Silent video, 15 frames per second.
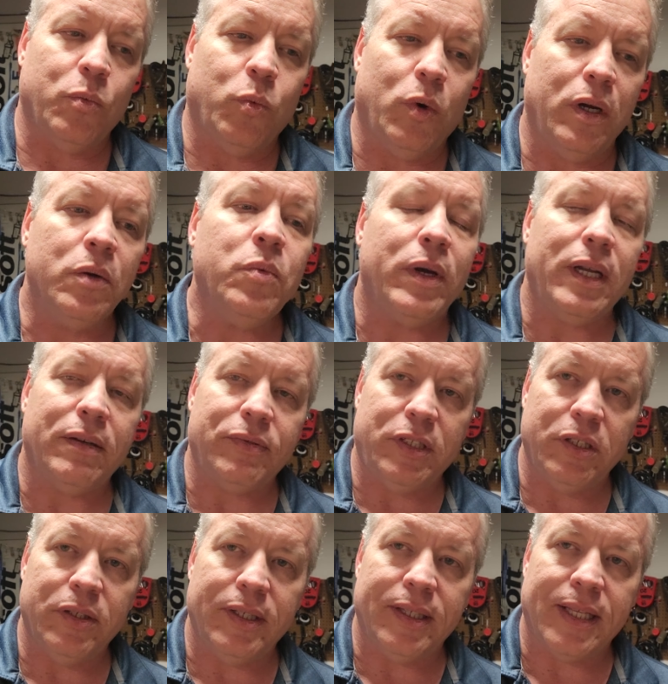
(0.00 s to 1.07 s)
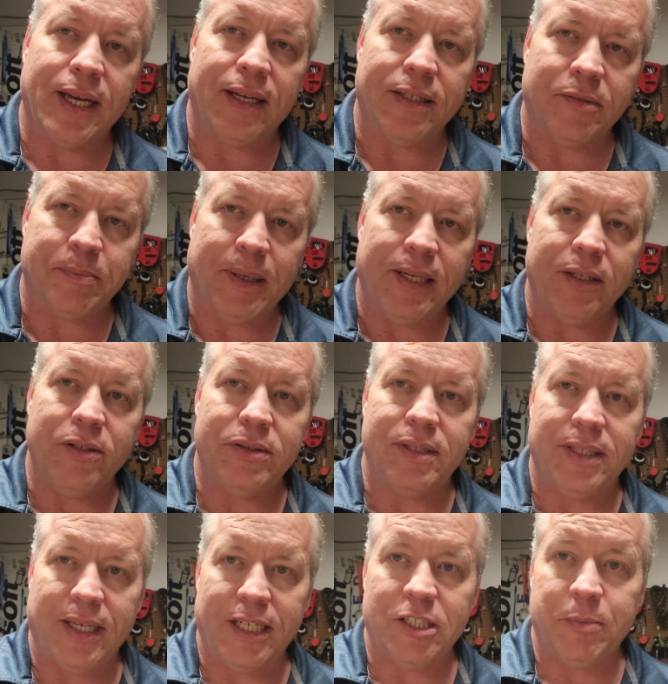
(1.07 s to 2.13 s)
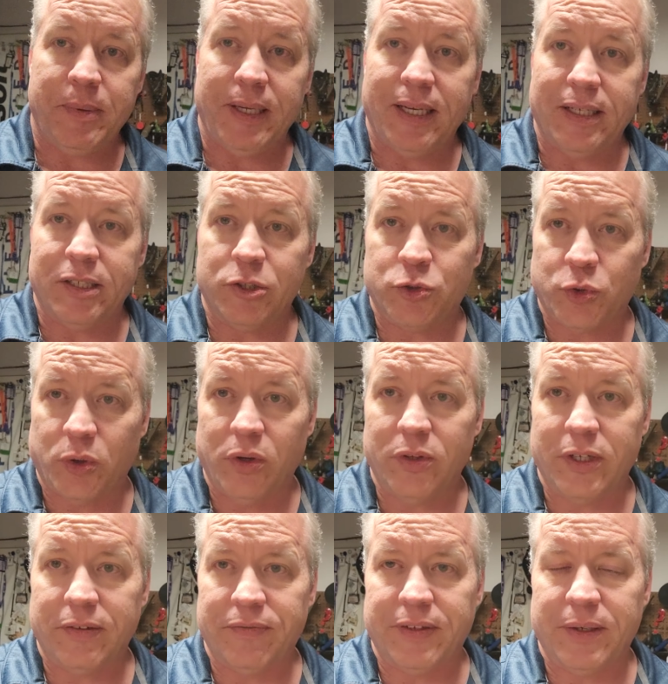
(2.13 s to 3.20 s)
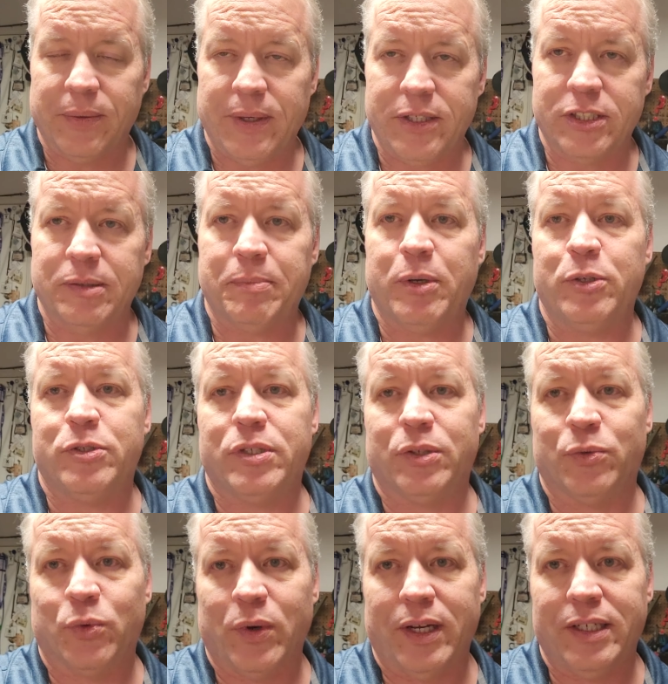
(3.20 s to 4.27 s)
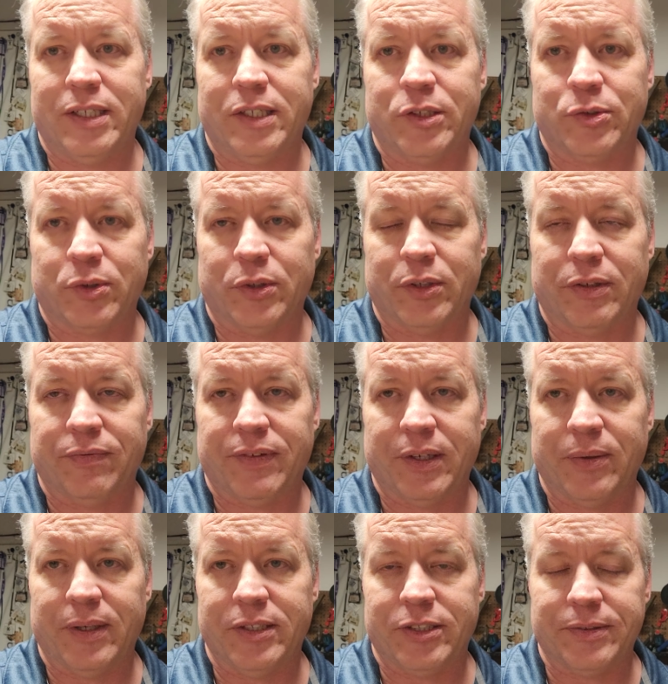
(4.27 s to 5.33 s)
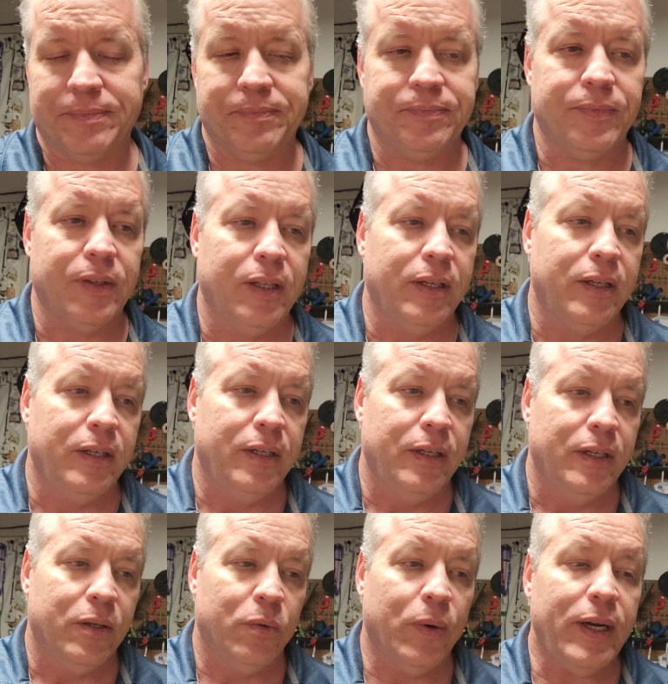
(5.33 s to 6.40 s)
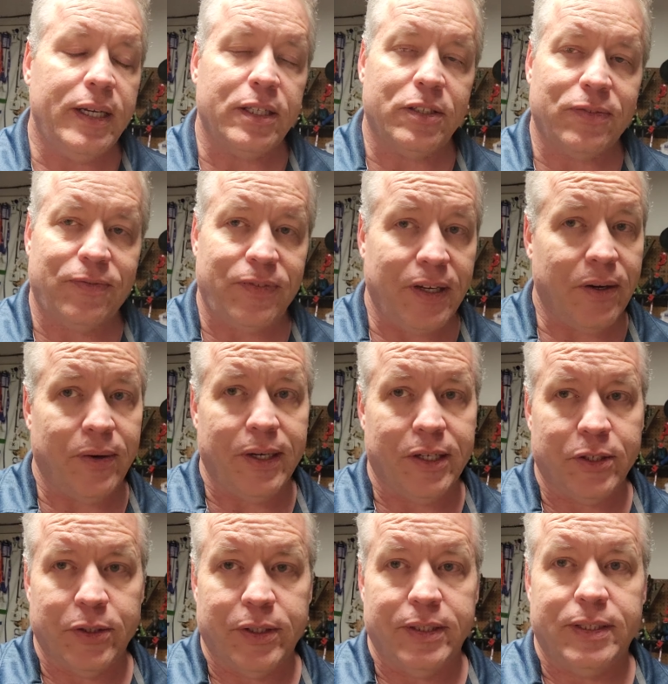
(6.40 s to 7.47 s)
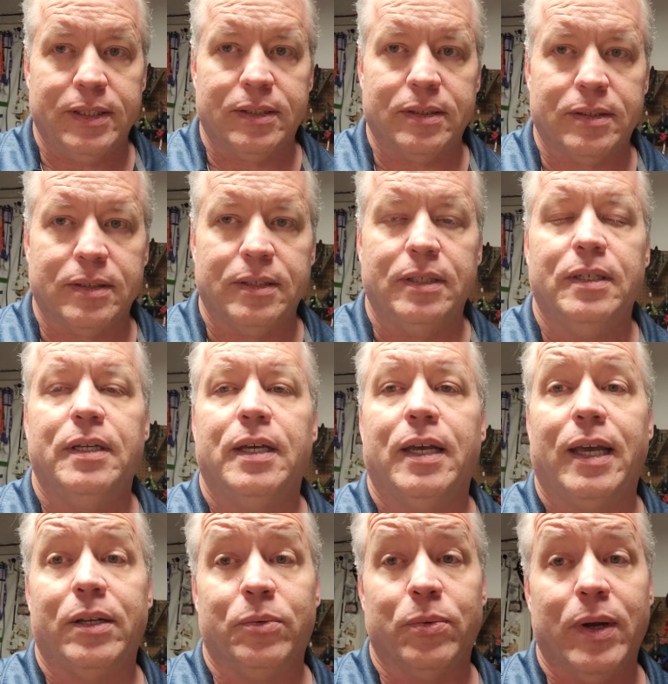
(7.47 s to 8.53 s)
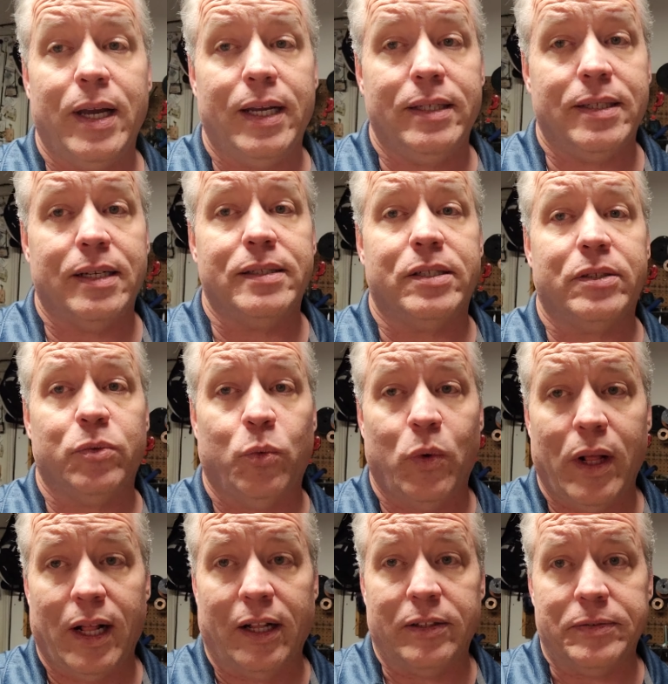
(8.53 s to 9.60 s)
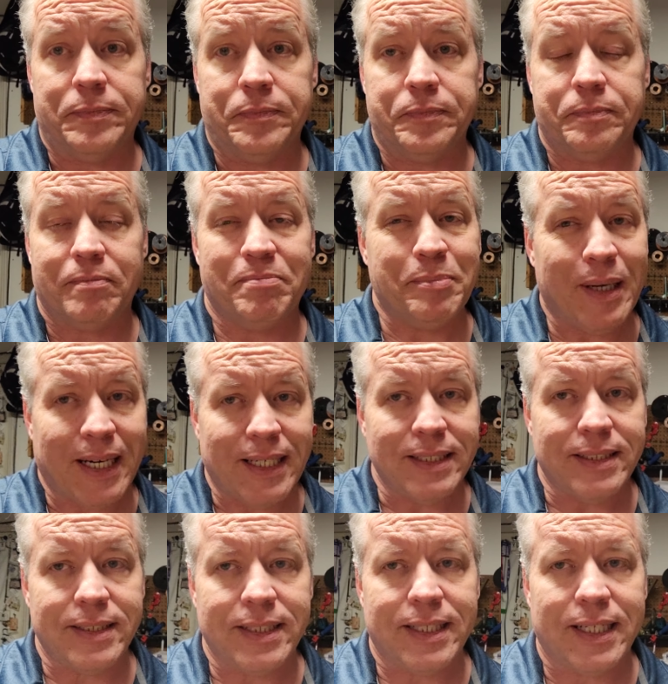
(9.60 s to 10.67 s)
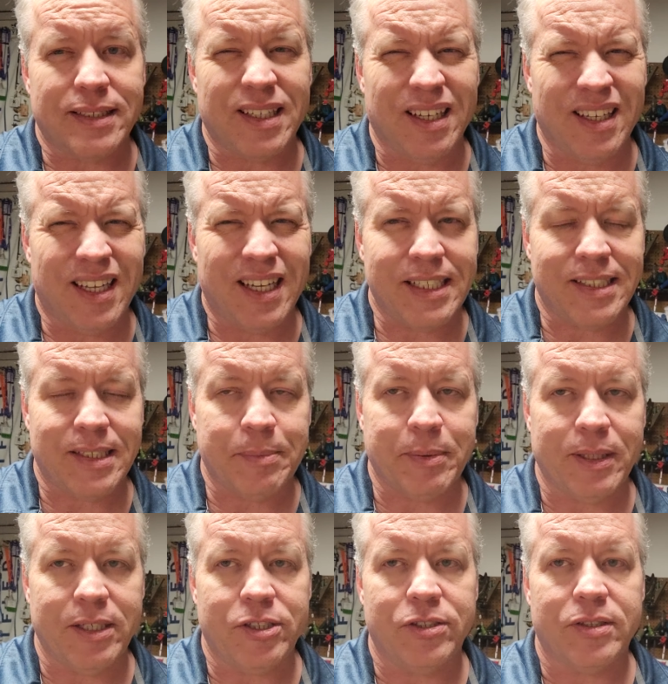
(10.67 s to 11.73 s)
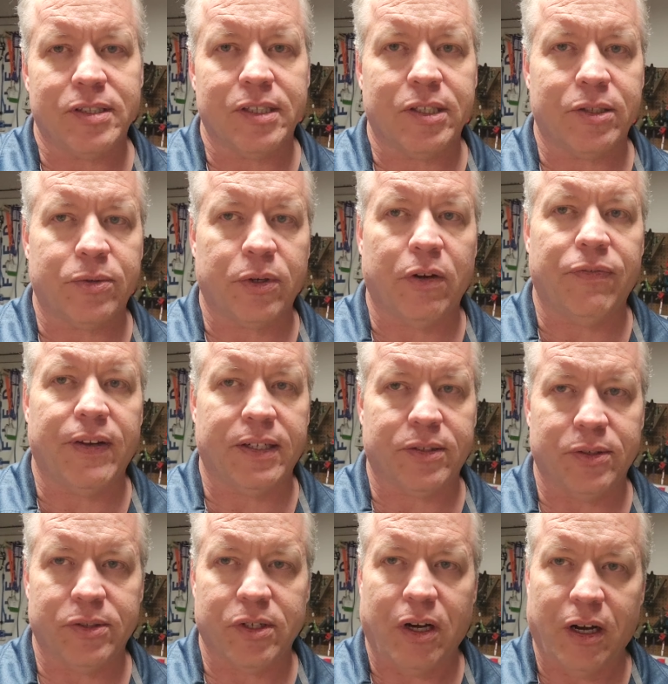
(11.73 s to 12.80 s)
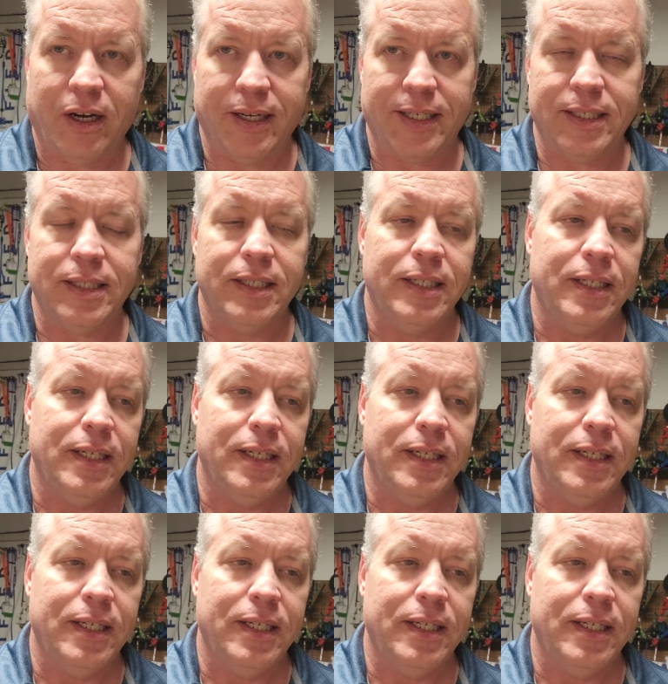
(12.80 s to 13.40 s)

One way of doing that is by using the HBA controller configuration opposed to the RAID controller configuration. RAID is very good, and RAID does it well, but it has a lot of stipulations and control vectors on it